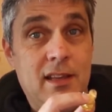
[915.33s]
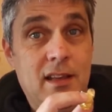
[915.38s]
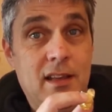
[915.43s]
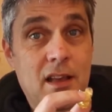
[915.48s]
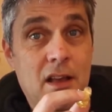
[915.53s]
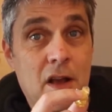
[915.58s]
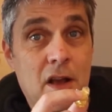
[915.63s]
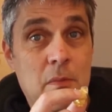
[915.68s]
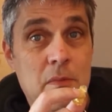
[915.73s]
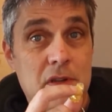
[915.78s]

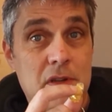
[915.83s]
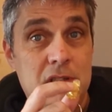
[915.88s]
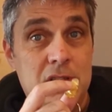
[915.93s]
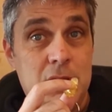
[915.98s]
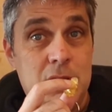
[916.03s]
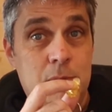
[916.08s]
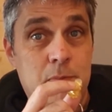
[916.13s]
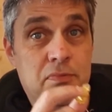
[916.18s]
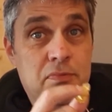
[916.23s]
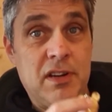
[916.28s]
Um,
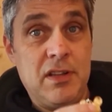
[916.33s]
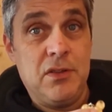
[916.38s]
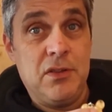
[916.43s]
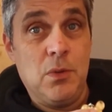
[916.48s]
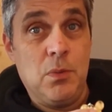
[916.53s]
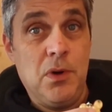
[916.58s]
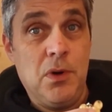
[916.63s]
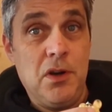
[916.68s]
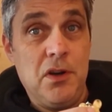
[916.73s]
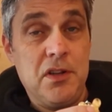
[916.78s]
spread the
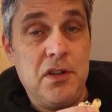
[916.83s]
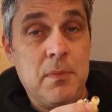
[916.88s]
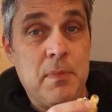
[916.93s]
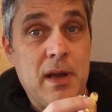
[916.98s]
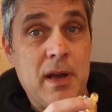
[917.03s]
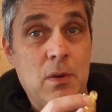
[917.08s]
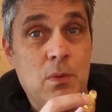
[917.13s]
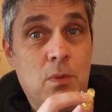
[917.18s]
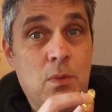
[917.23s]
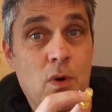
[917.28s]
word
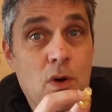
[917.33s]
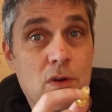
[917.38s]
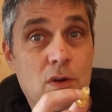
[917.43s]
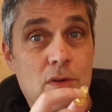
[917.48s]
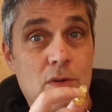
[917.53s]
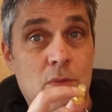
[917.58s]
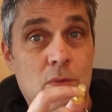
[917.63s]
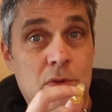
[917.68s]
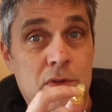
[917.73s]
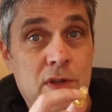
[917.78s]
about what
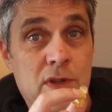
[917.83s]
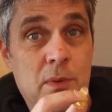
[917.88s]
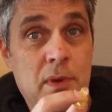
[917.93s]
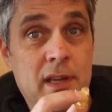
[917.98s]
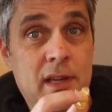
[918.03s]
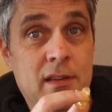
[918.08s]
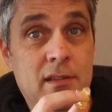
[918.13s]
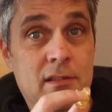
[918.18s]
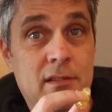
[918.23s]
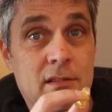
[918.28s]
we're
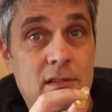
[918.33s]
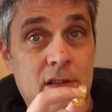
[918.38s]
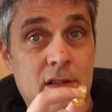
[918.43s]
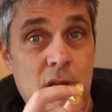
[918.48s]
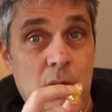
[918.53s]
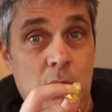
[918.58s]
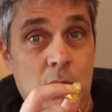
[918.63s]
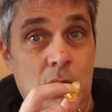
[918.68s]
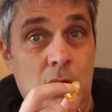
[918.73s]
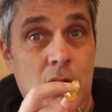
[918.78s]
doing.
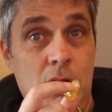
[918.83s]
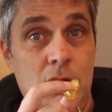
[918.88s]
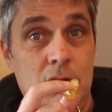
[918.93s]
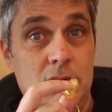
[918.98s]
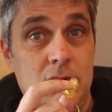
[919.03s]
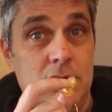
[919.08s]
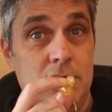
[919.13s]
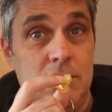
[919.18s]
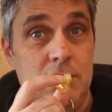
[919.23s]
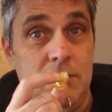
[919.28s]
You are,
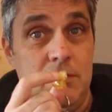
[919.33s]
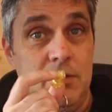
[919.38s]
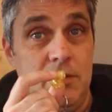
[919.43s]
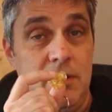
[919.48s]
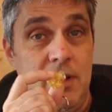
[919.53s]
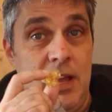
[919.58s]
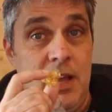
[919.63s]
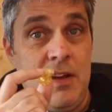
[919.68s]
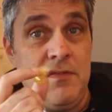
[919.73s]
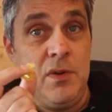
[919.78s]

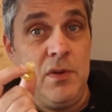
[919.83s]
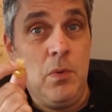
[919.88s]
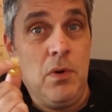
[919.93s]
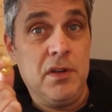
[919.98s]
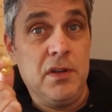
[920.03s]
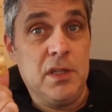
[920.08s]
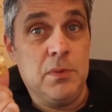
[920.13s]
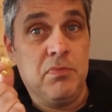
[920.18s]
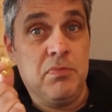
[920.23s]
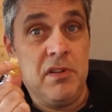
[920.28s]

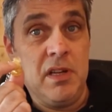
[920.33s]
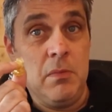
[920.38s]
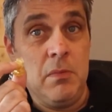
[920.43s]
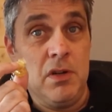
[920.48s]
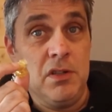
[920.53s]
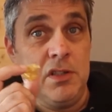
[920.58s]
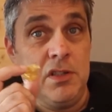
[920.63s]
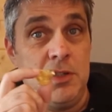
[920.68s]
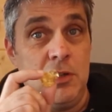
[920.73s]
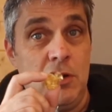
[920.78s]
everyone is pretty
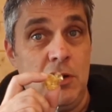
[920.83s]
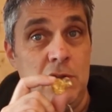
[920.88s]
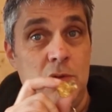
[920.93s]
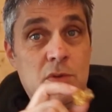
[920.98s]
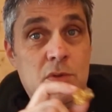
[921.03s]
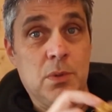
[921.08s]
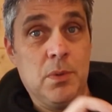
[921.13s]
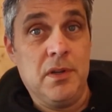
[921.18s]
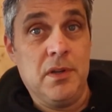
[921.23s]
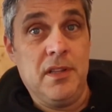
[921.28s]
much entitled
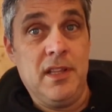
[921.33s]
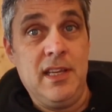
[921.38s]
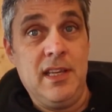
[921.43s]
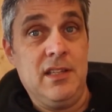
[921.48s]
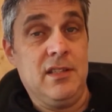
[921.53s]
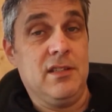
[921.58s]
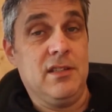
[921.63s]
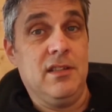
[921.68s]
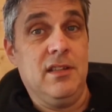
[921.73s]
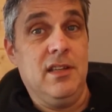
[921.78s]
to one of
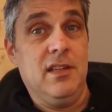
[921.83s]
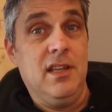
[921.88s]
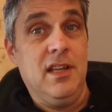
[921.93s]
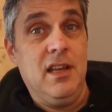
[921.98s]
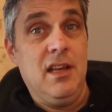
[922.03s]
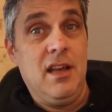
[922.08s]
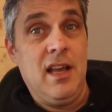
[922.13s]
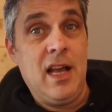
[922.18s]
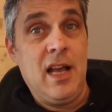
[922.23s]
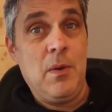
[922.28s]
these.
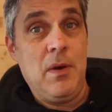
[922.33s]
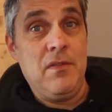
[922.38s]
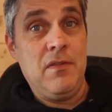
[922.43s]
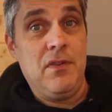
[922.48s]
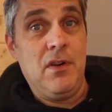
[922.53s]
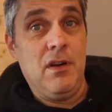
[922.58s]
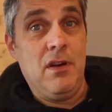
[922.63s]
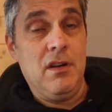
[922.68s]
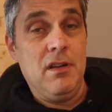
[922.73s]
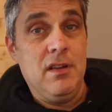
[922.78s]

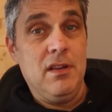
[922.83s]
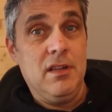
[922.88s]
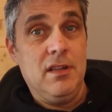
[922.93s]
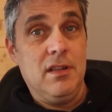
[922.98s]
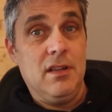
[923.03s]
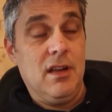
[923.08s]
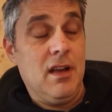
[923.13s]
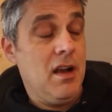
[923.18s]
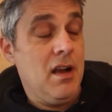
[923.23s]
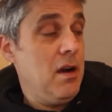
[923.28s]
However,
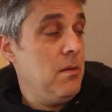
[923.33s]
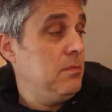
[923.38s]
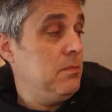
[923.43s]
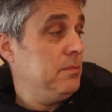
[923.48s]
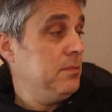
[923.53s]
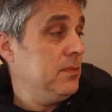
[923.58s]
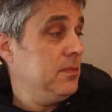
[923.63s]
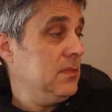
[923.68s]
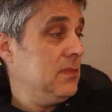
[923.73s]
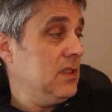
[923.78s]
um,
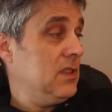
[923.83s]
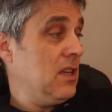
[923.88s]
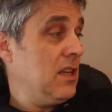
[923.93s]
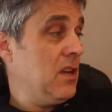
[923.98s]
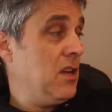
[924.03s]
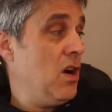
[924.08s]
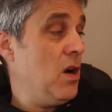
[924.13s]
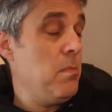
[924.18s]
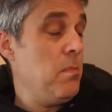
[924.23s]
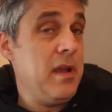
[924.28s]
I
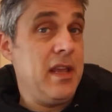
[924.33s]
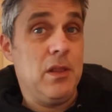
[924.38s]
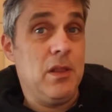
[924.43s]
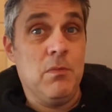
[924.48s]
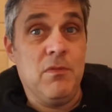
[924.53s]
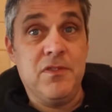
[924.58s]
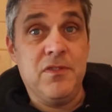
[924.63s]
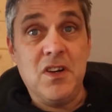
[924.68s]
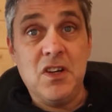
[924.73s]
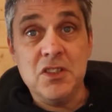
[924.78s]
can't make them
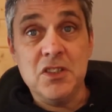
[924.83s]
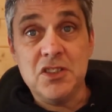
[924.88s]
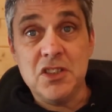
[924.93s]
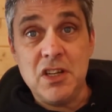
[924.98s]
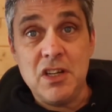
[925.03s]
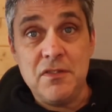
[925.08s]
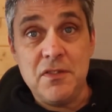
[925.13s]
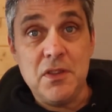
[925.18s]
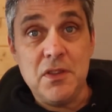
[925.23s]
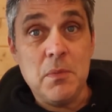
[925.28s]
fast
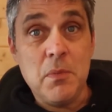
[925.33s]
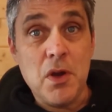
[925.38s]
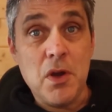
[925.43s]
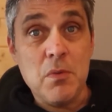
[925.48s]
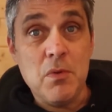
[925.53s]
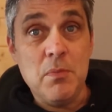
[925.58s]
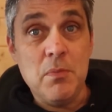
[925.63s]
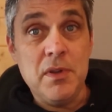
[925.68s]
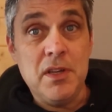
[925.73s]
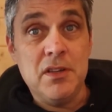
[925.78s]
enough at the
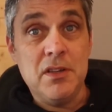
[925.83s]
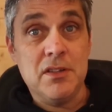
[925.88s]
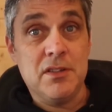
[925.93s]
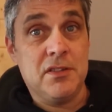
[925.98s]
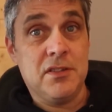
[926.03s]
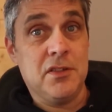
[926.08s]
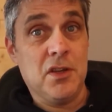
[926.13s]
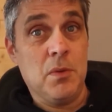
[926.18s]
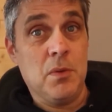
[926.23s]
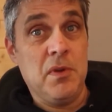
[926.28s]
moment because
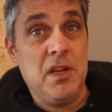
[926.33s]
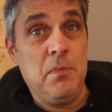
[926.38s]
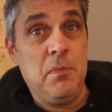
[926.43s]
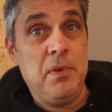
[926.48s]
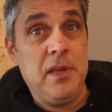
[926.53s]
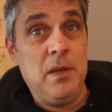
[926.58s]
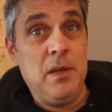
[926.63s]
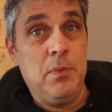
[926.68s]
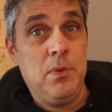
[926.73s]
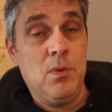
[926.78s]
so many
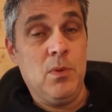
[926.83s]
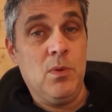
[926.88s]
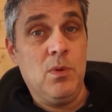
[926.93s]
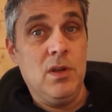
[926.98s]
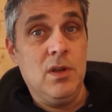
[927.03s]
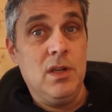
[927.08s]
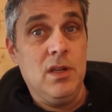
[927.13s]
people